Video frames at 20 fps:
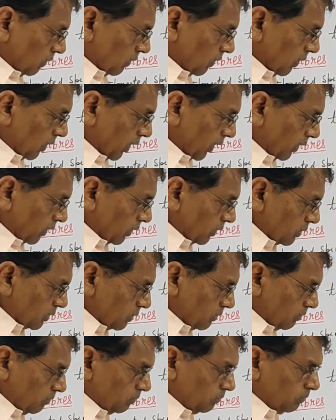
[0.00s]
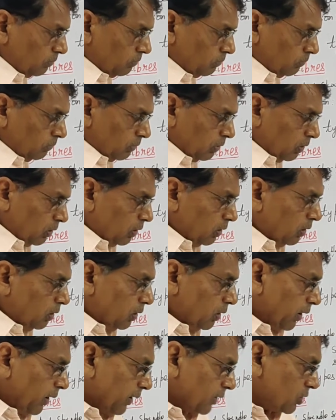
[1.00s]
like this.
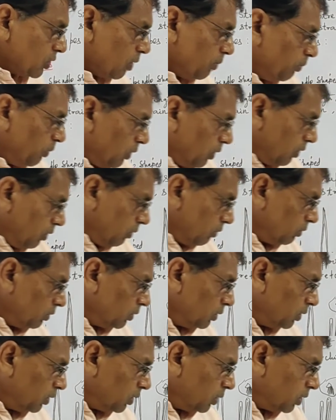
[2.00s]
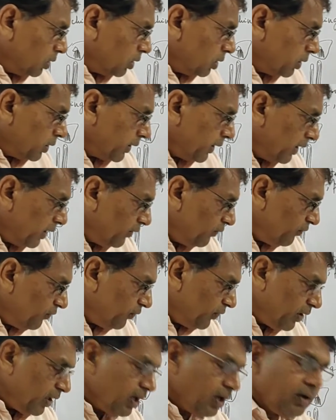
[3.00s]
Example,
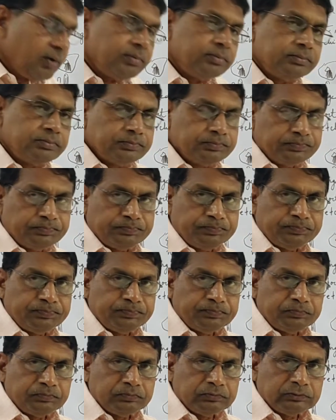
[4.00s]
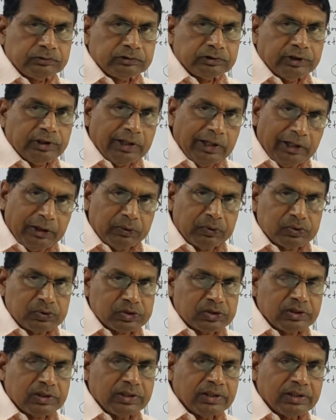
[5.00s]
nymphea, in
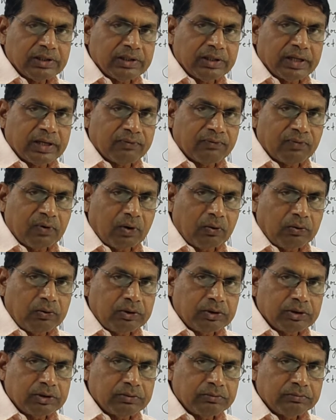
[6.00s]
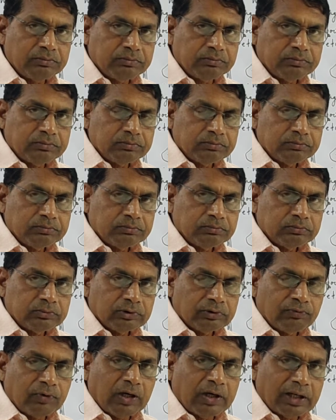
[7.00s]
leaves they are found,
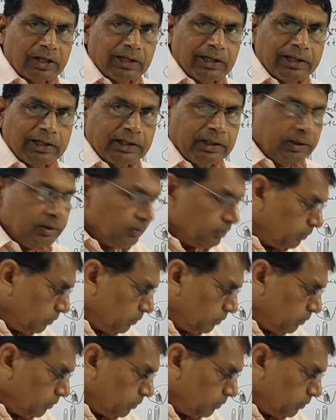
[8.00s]
water lily.